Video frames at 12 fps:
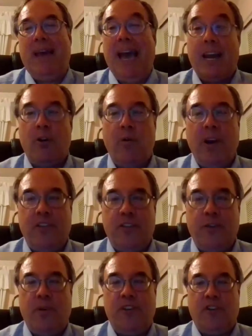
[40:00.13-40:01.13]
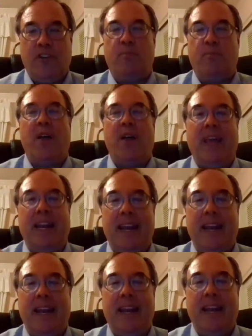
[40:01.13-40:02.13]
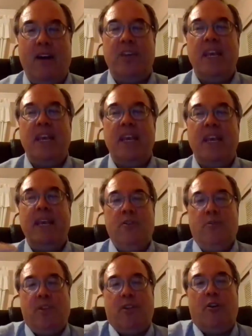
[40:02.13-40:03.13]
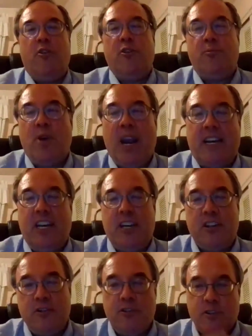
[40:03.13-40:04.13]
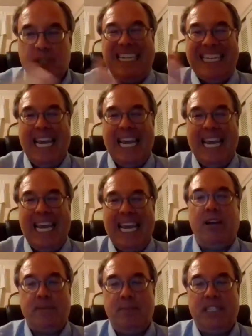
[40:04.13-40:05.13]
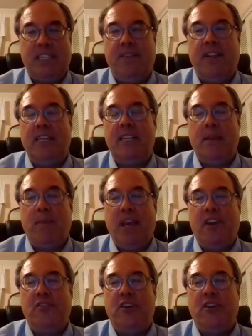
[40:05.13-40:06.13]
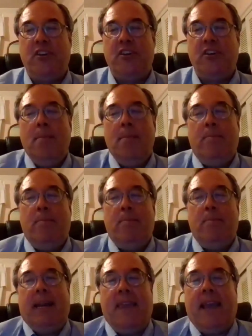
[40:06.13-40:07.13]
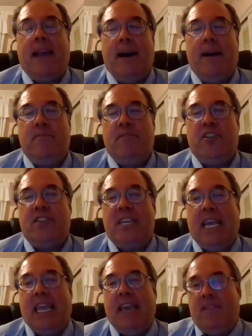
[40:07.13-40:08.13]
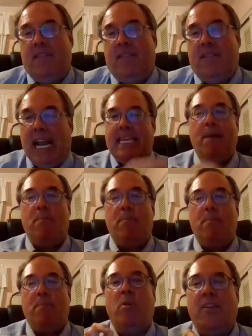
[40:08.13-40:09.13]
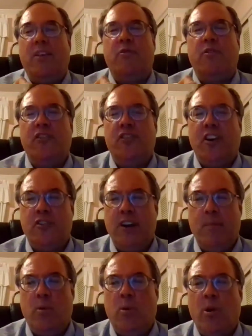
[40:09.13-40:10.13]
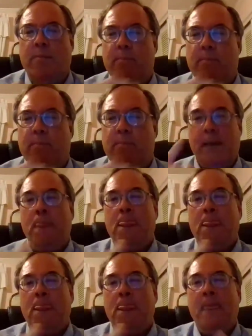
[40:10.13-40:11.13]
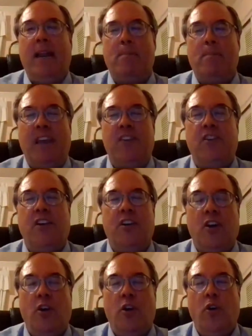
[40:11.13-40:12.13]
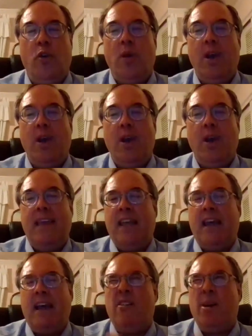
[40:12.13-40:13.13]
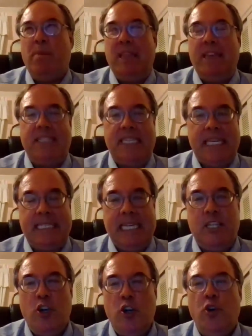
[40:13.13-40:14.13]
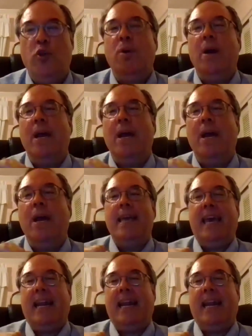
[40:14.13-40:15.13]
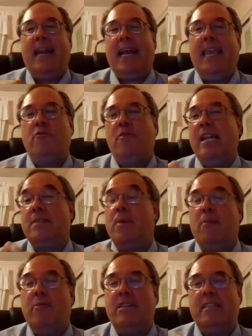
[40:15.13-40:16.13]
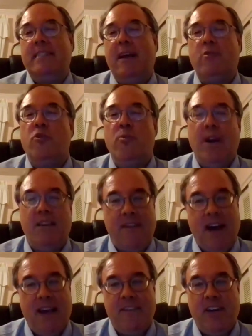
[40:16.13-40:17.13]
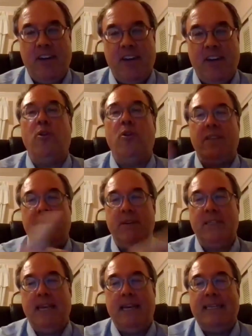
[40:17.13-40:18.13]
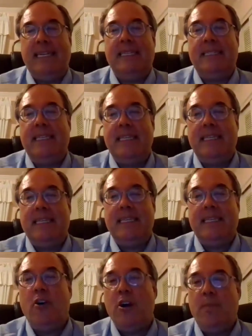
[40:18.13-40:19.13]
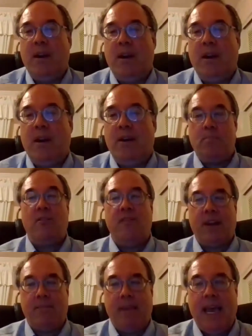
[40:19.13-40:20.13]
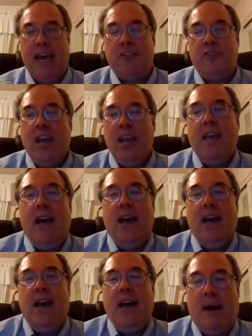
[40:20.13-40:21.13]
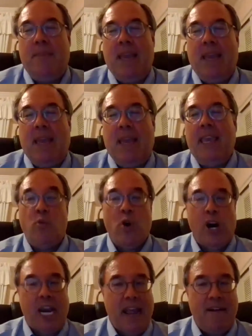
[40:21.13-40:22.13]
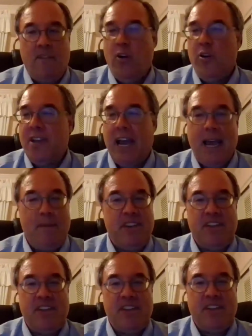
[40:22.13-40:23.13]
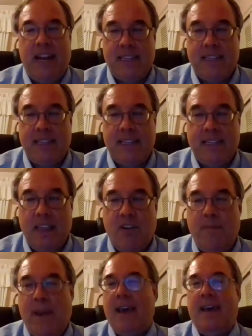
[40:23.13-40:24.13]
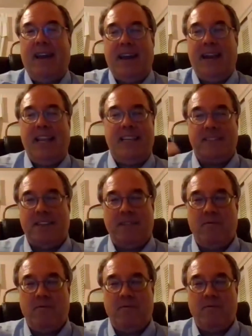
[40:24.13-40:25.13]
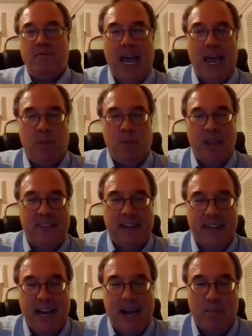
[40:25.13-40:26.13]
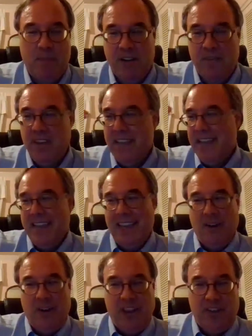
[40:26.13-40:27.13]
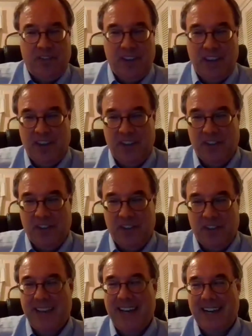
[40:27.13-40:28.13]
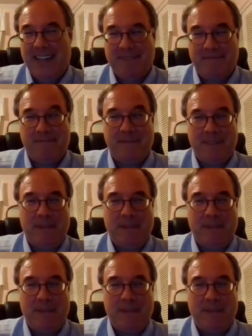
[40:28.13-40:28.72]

um, adequate. So we sort of brought that in house do it with our nurse practitioners to tailor it specifically to the patient. But I think um, just to give an example where this was such an important piece, I've got a patient who is now, I believe, 62. He had a kidney transplant, which is now 25 years old. It was a deceased donor, but it was a perfect match. Um, he's working full time as a FedEx delivery man, and he's reliably at the top of, you know, his his uh,